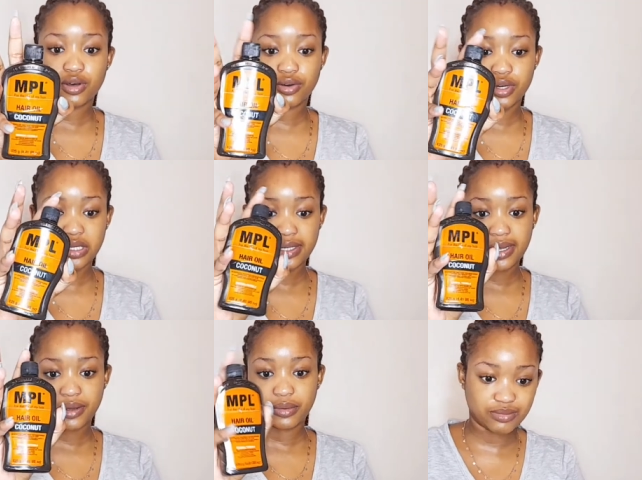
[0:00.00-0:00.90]
coconut
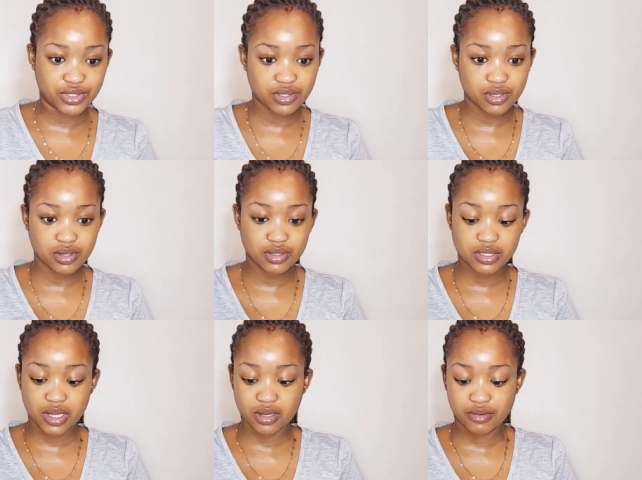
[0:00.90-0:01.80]
hair i'm just gonna use
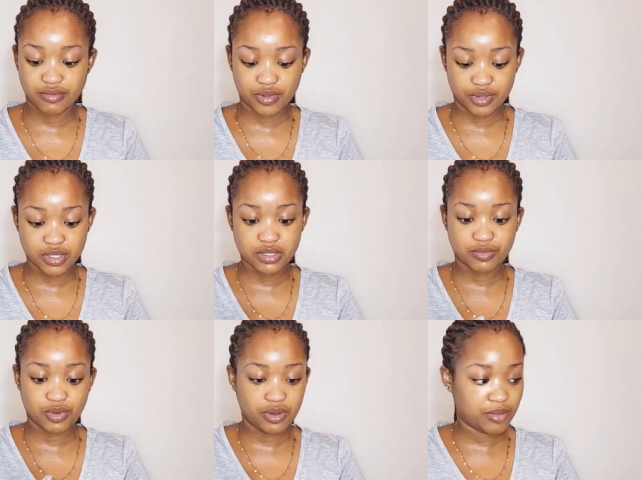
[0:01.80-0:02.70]
like a very
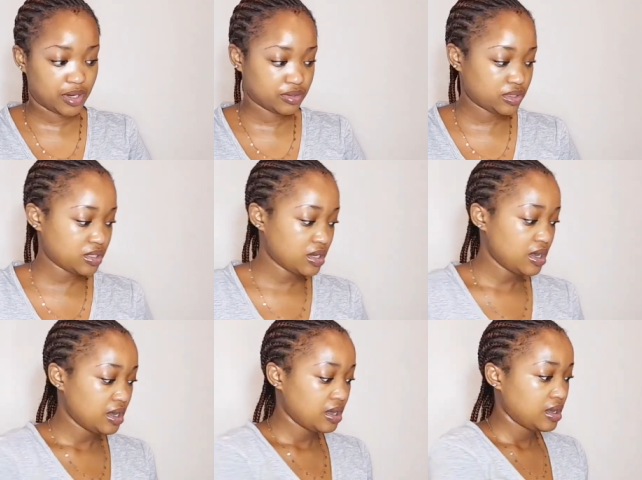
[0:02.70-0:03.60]
small amount
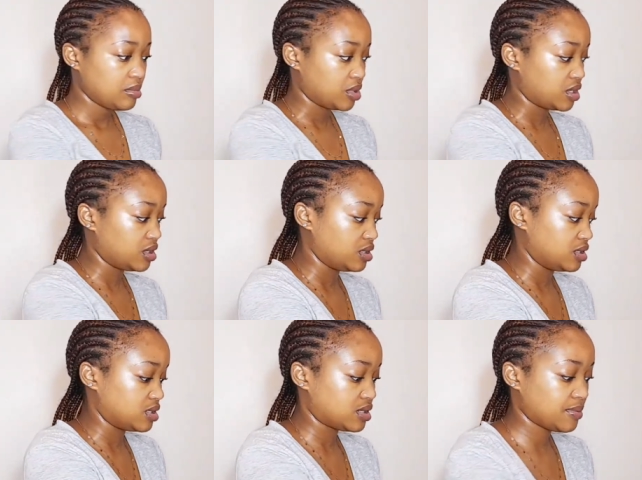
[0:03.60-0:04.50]

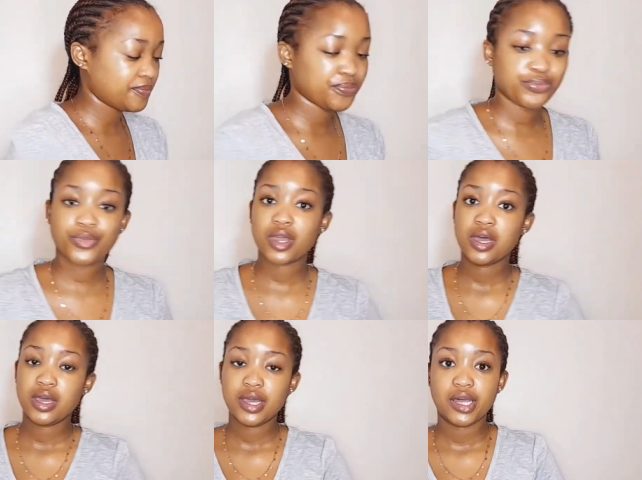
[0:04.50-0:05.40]
because
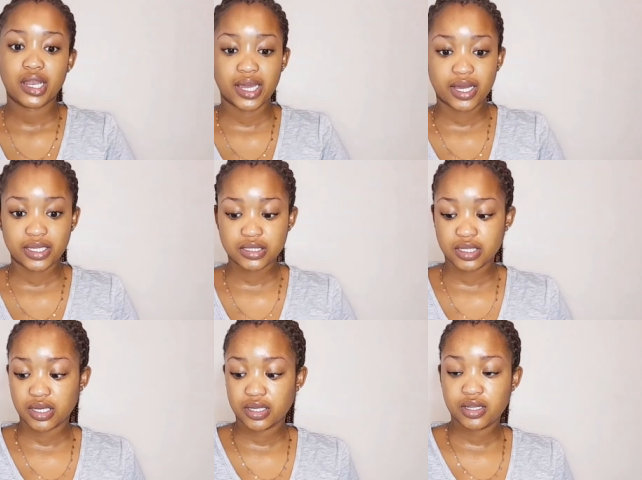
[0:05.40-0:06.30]
like i
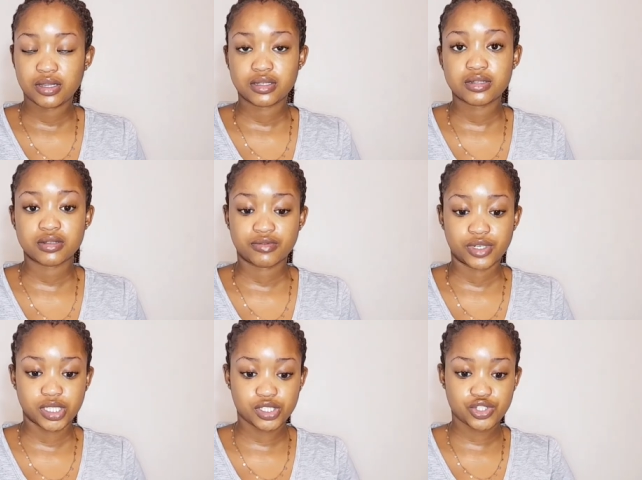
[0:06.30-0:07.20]
said this is a
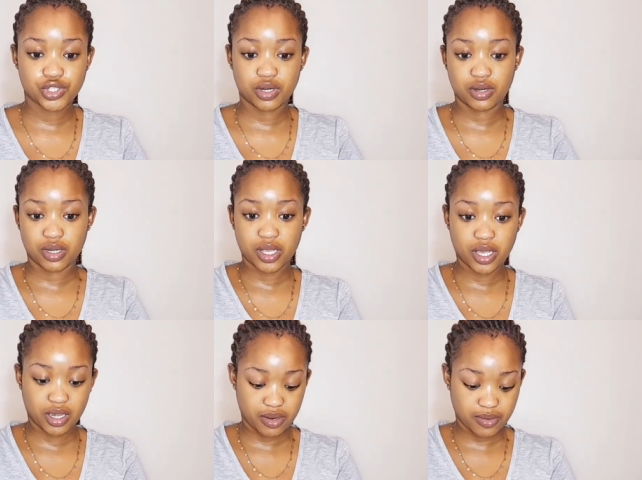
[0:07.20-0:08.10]
very strong
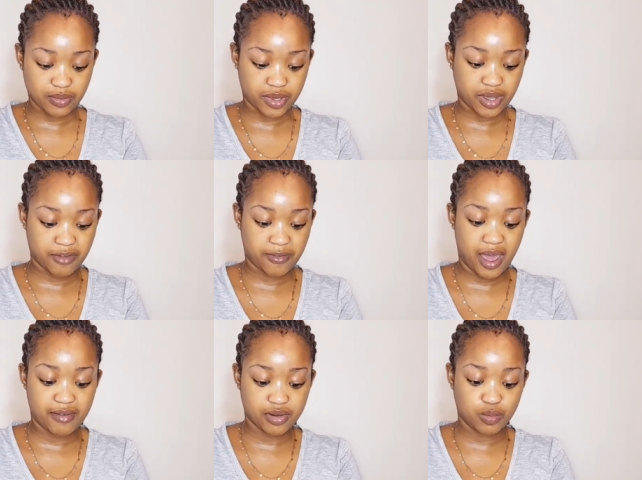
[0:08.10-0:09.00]
hair oil if you
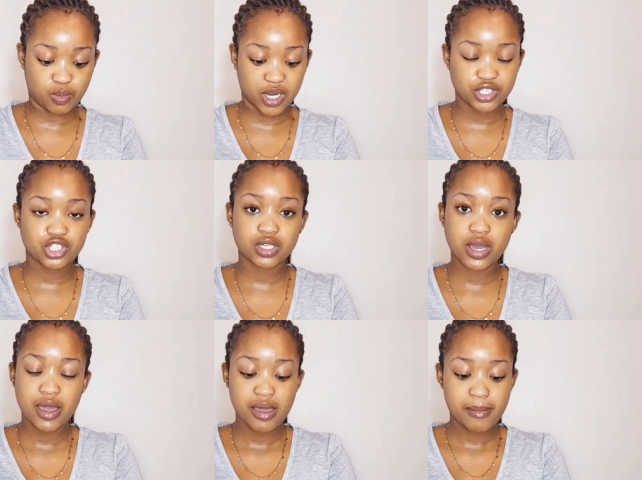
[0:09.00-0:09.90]
haven't watched
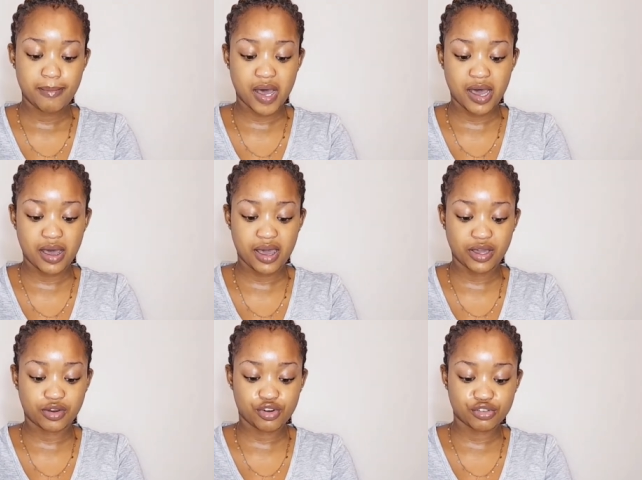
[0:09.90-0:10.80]

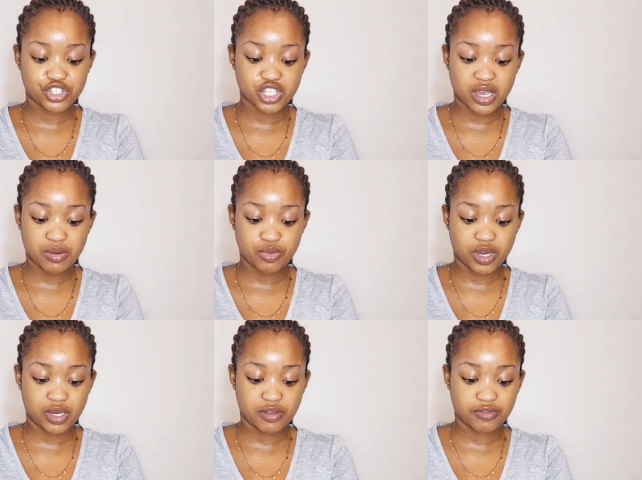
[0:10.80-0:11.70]
my crochet
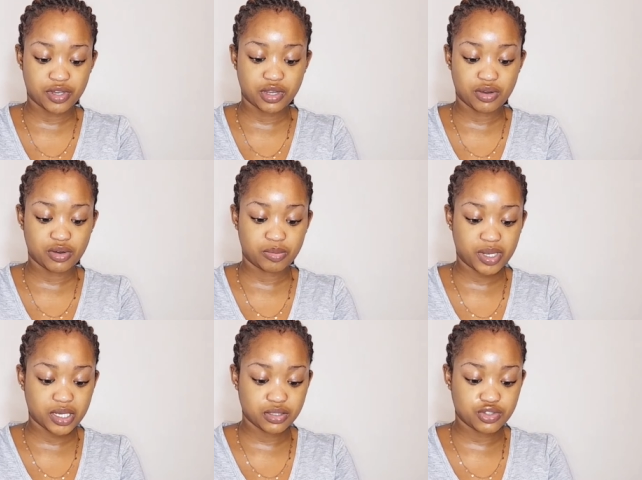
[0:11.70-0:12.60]
braiding video
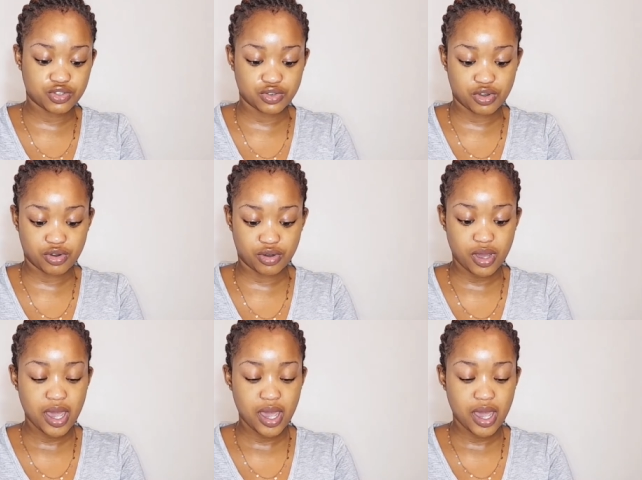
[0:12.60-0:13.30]
please do go